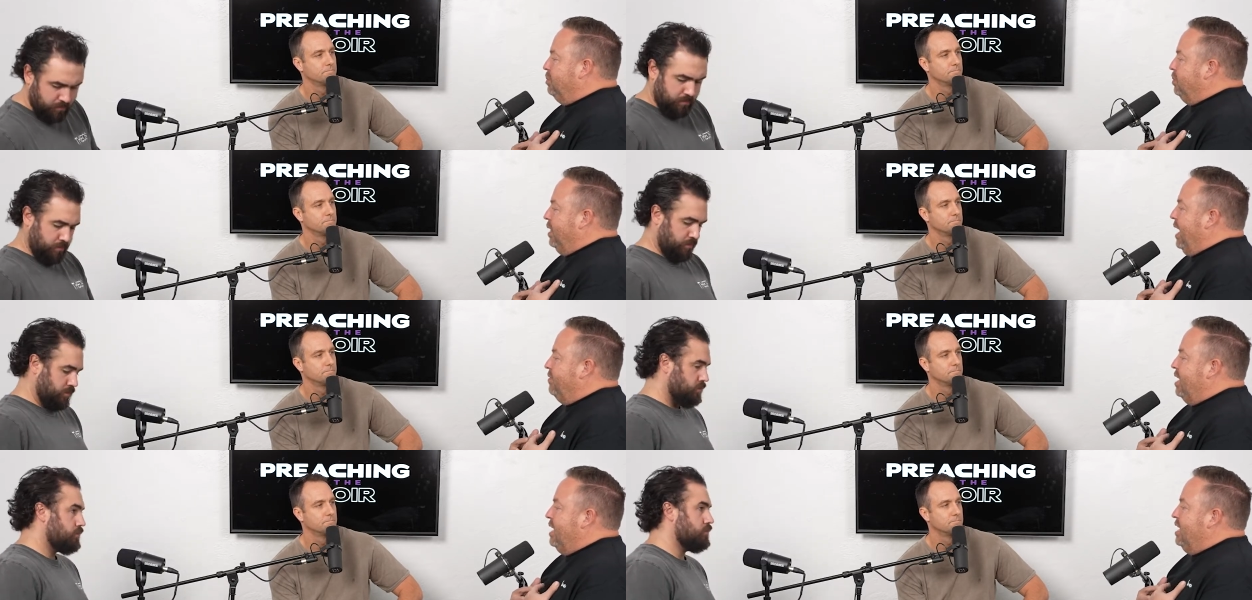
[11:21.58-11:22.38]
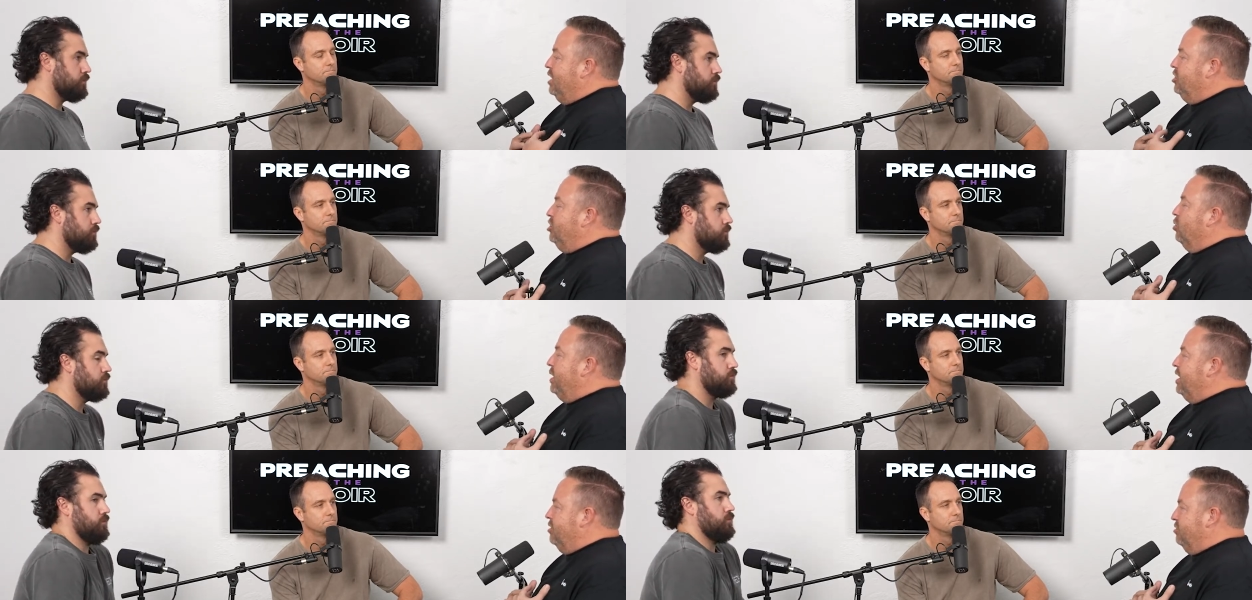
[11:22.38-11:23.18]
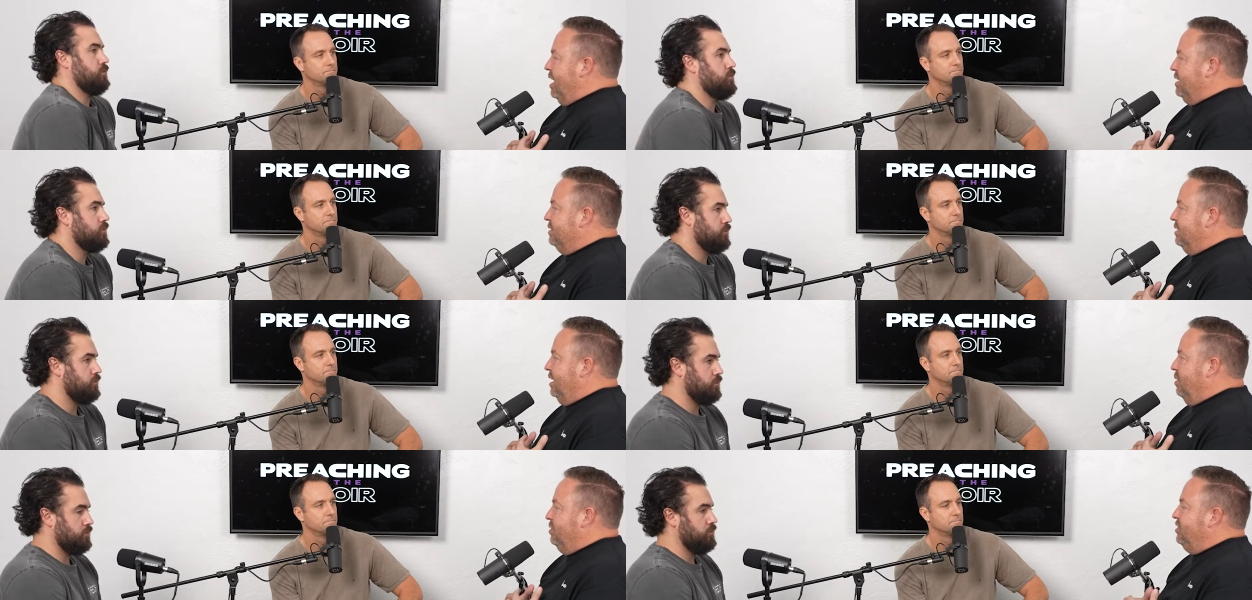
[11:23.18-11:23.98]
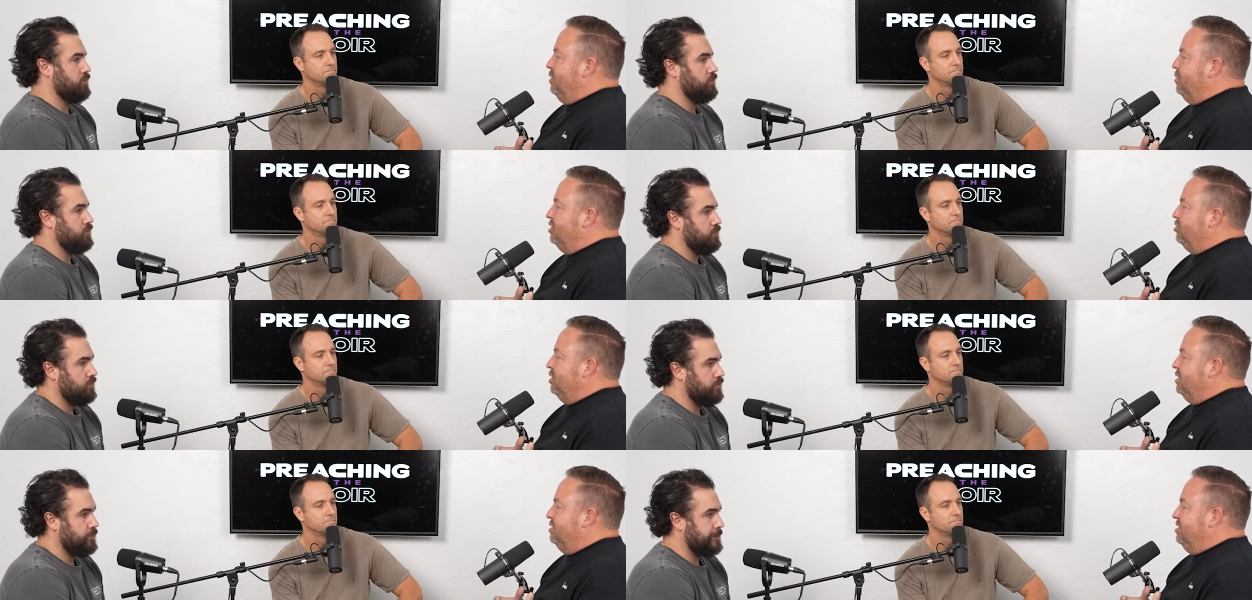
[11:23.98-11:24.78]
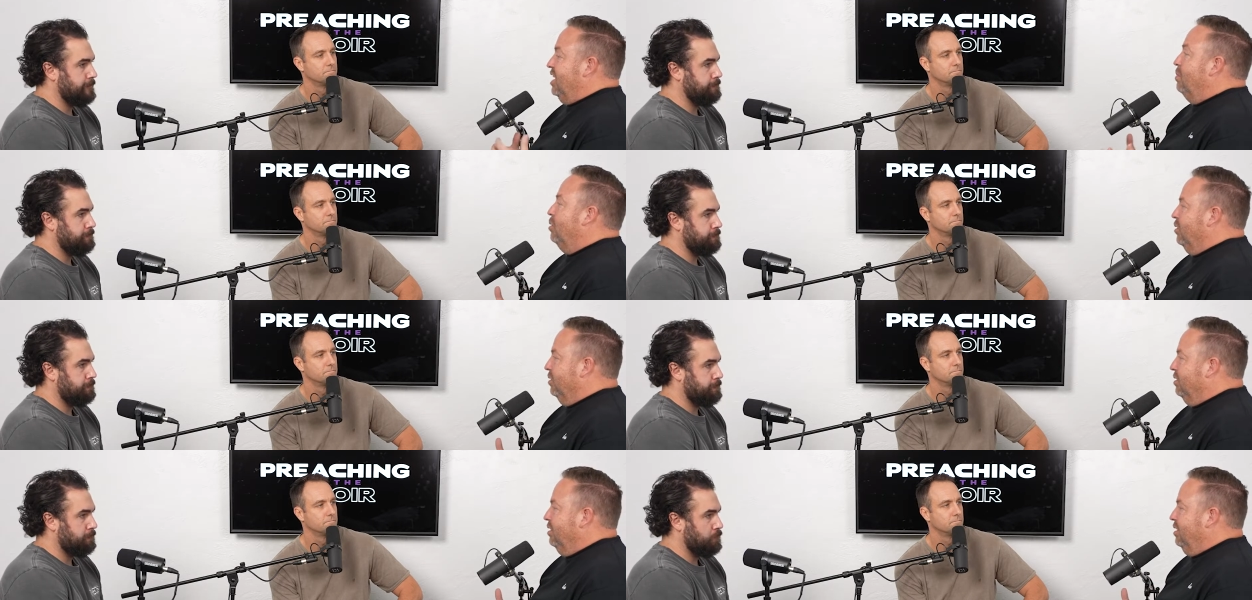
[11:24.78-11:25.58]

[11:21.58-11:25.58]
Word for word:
Speaker 1: people have don't get addressed. And we've seen ministries tumble.